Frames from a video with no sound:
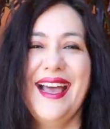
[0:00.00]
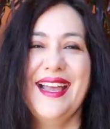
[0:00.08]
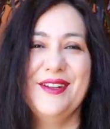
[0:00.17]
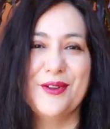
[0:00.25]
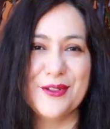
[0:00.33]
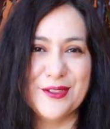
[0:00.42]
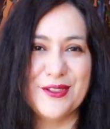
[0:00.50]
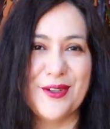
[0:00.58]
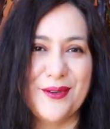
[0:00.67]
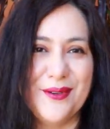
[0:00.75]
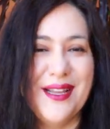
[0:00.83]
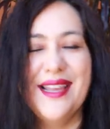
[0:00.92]
And
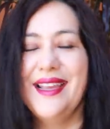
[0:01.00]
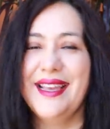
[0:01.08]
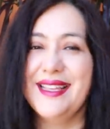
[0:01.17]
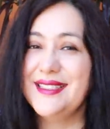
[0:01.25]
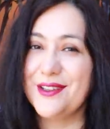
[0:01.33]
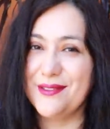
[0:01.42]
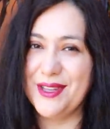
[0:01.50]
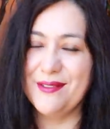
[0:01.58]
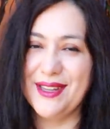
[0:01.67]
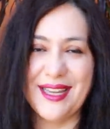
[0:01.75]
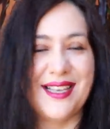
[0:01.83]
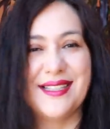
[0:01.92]
also, it's a
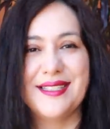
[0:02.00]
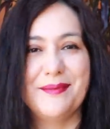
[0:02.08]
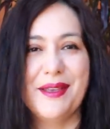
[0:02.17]
re-release